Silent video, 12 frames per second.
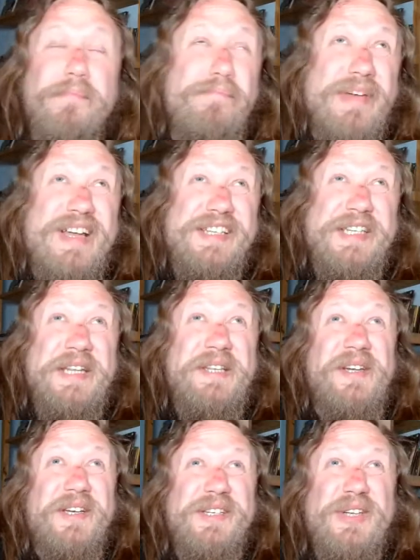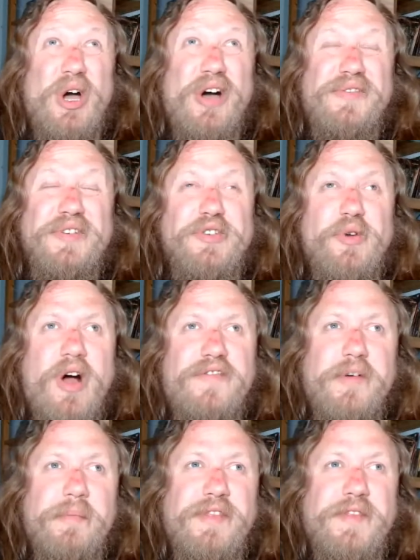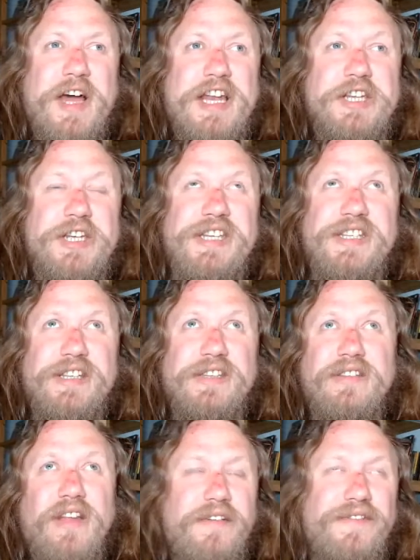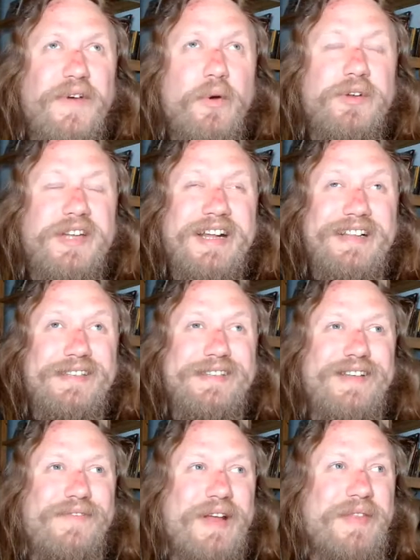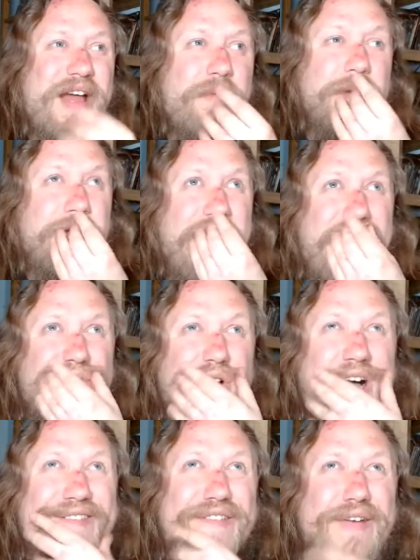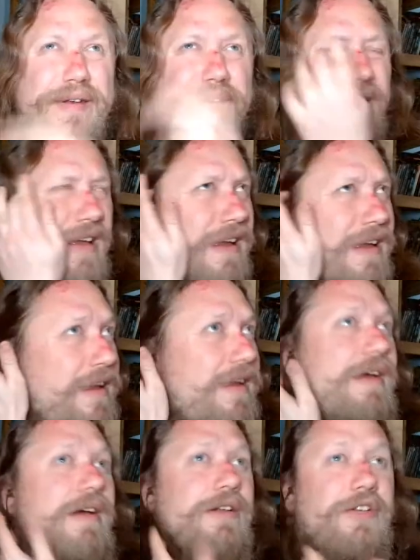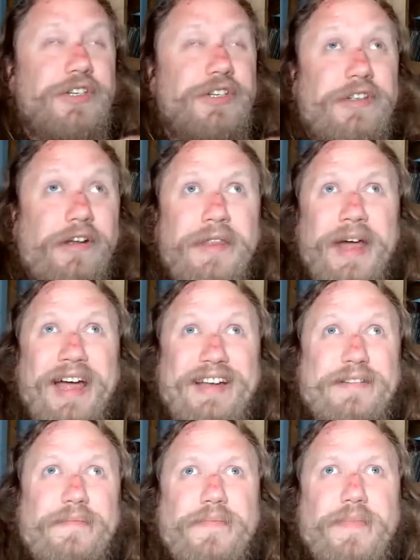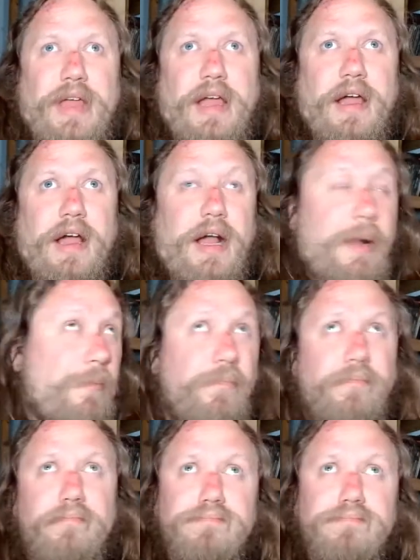because it does often draw from mythologies and folk tales and stuff like that. We have often just done that. Um,